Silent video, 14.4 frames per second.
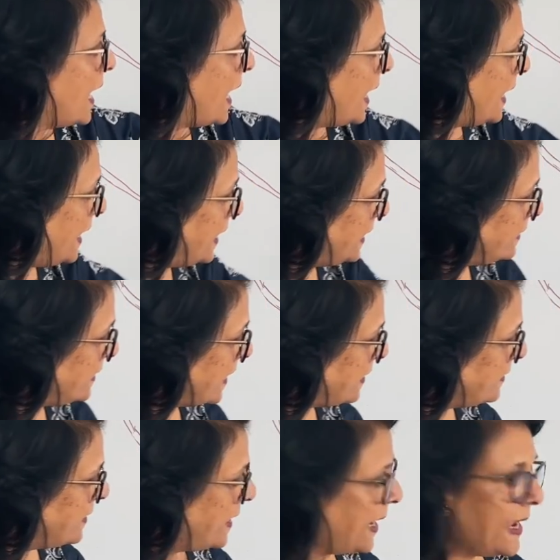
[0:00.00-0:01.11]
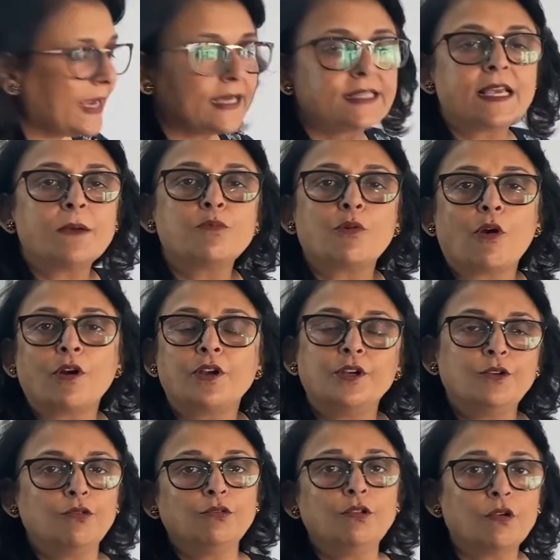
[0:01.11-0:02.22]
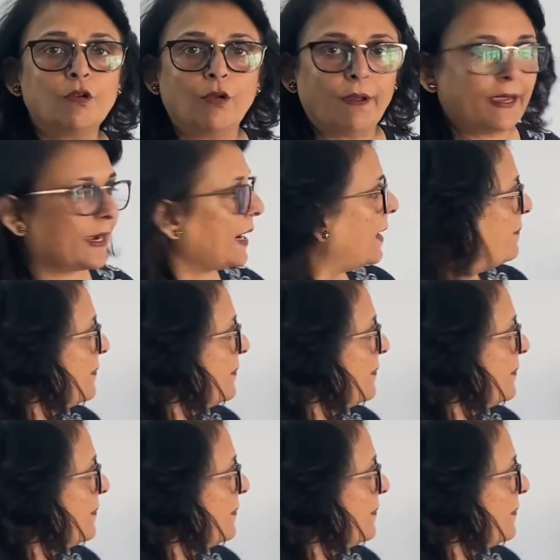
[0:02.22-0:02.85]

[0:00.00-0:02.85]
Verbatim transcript: and then the eggs are brought into the cloaca.